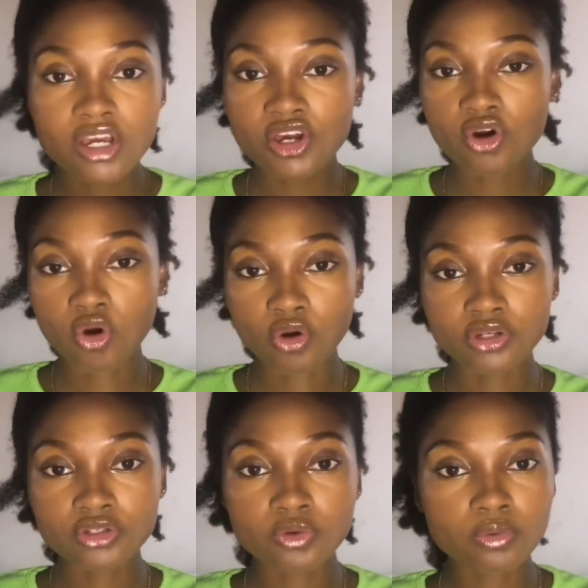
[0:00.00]
or
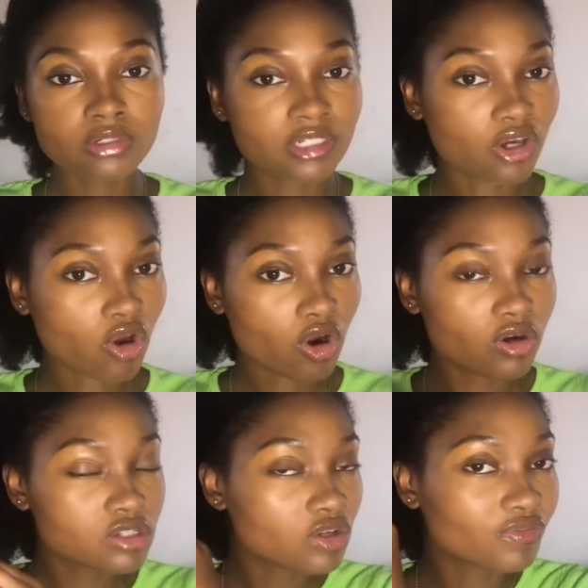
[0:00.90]
the occurrence
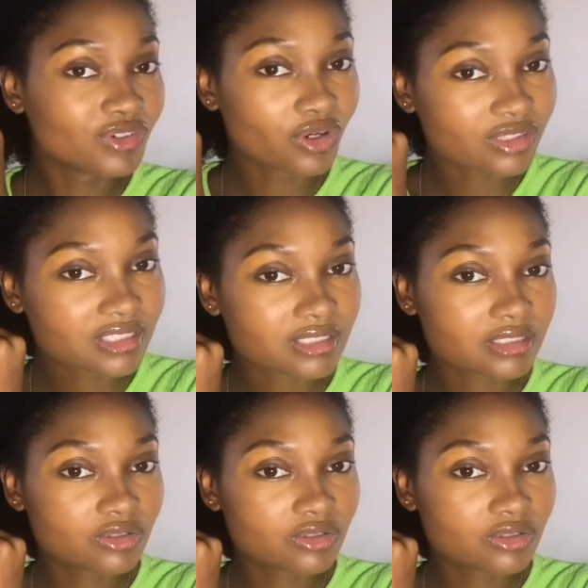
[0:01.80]
of knots.